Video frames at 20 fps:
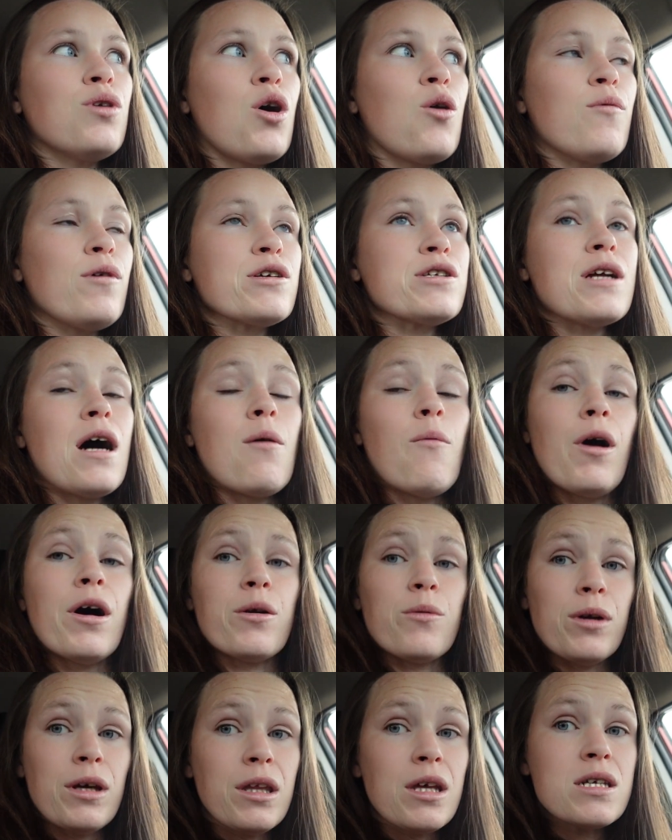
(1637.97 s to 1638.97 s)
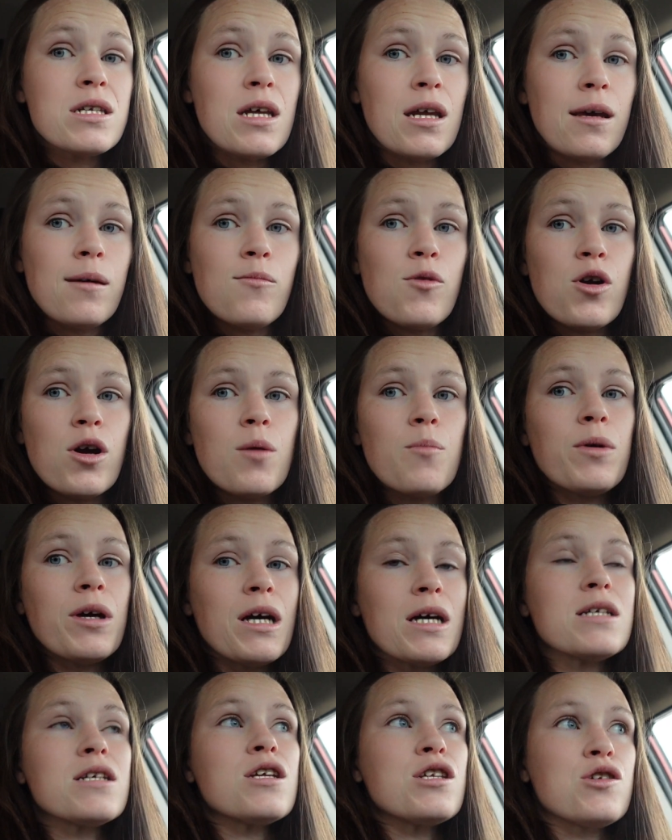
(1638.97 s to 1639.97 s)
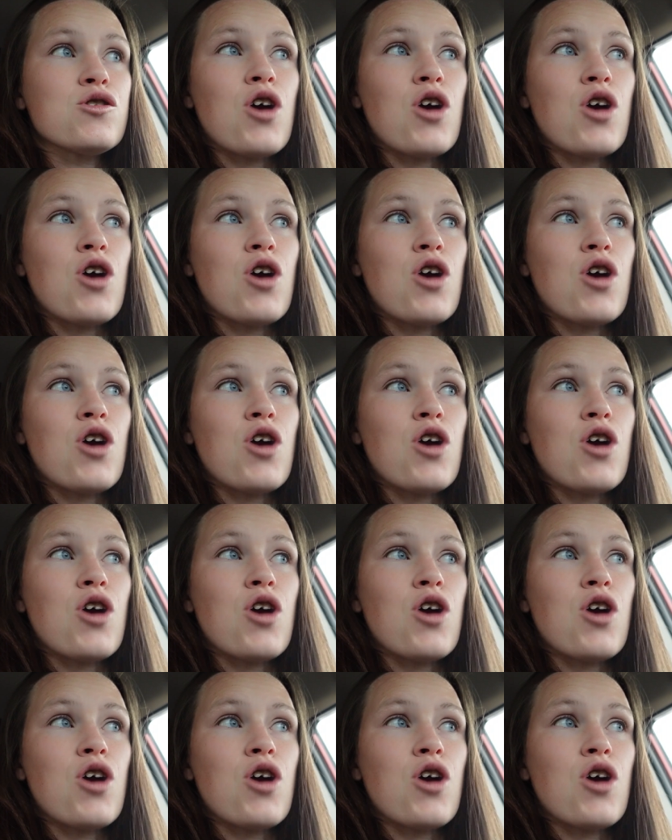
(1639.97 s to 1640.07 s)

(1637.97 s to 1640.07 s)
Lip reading: almost not want to read this anymore because it's